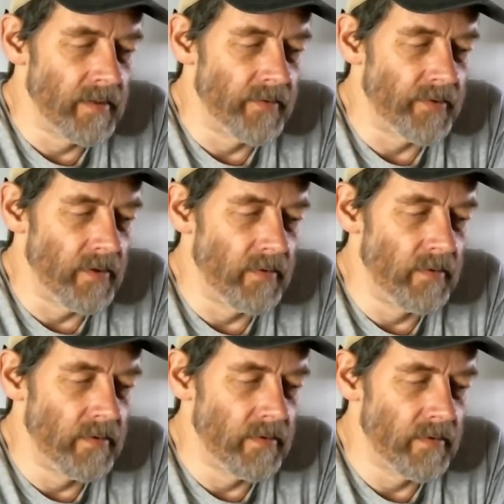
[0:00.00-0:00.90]
so
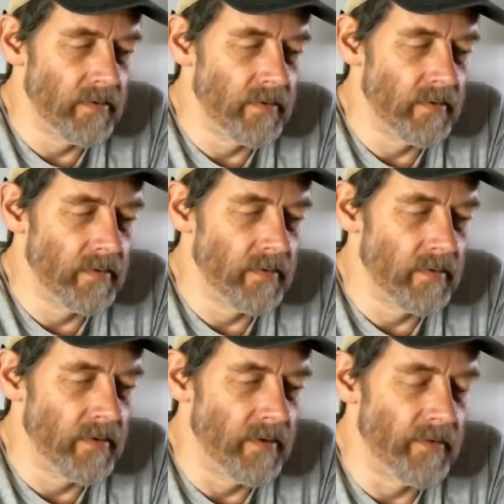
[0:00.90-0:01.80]

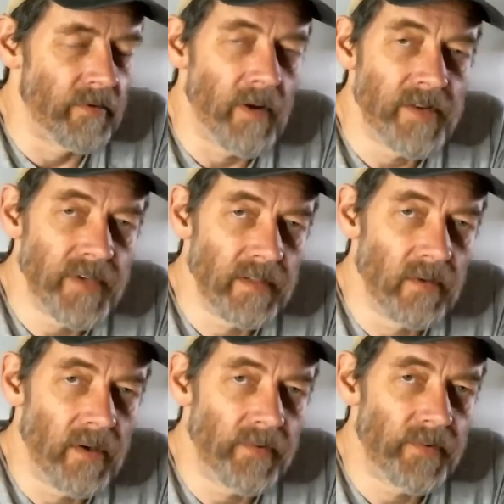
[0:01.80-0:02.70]
tragic
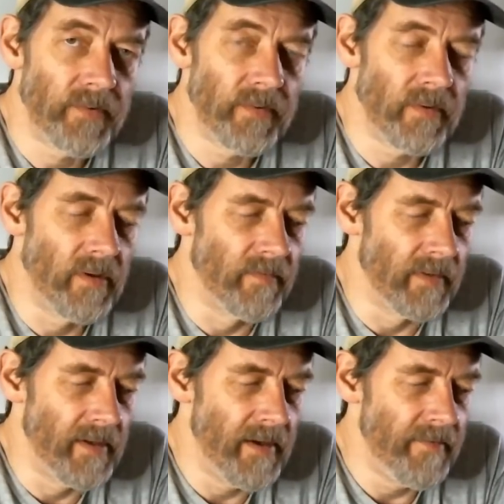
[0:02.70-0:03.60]
loss of
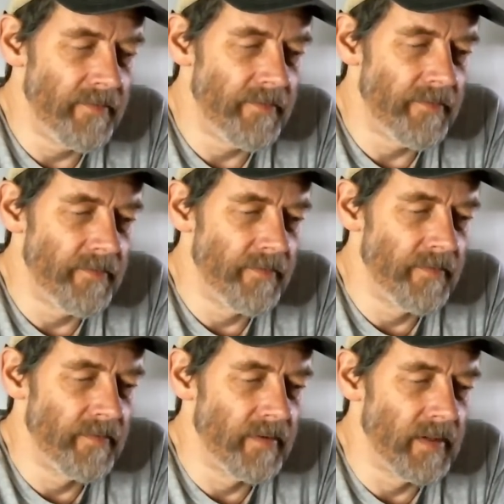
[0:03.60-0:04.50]
life
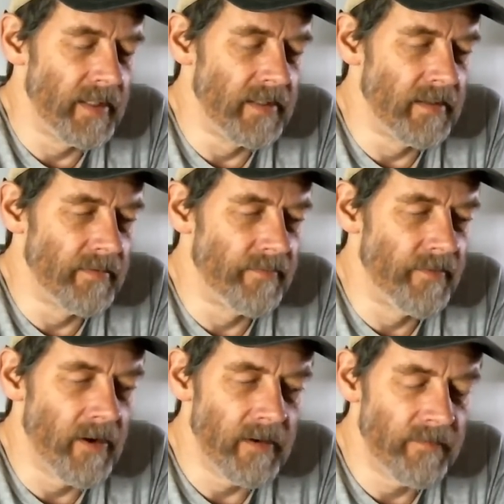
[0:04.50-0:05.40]
in a
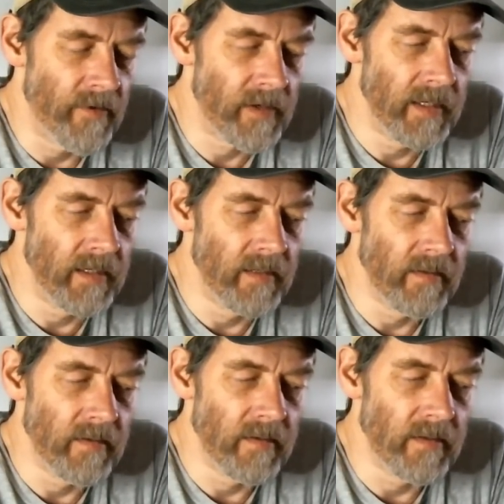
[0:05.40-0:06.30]
very, very
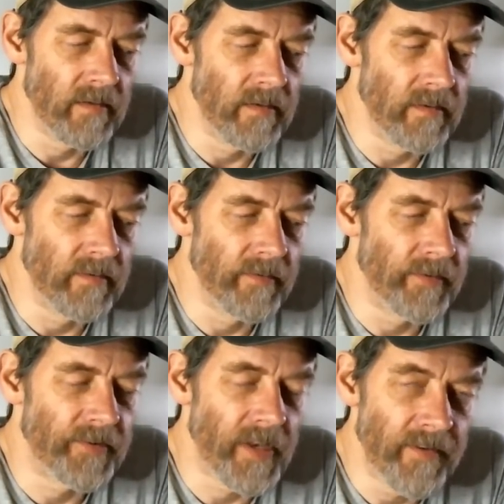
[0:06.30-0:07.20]

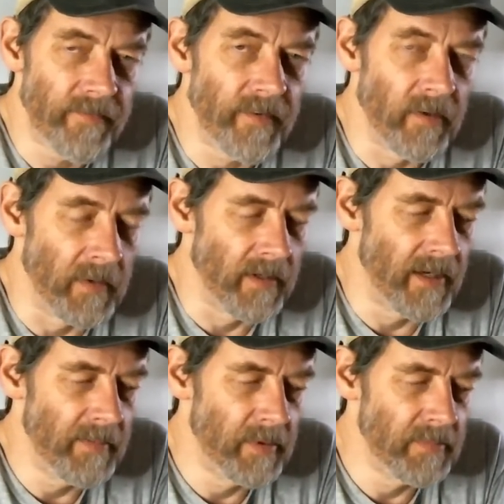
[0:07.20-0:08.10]
safe and
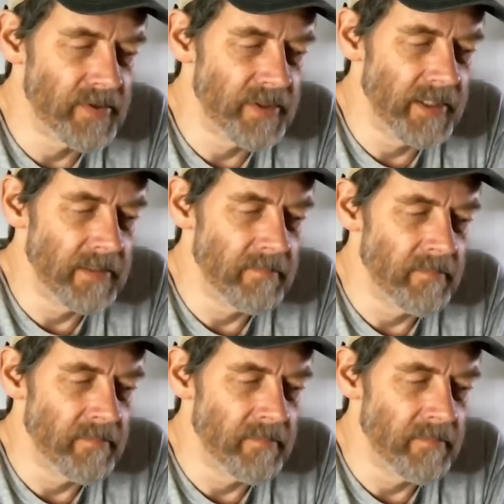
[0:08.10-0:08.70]
reliable machine.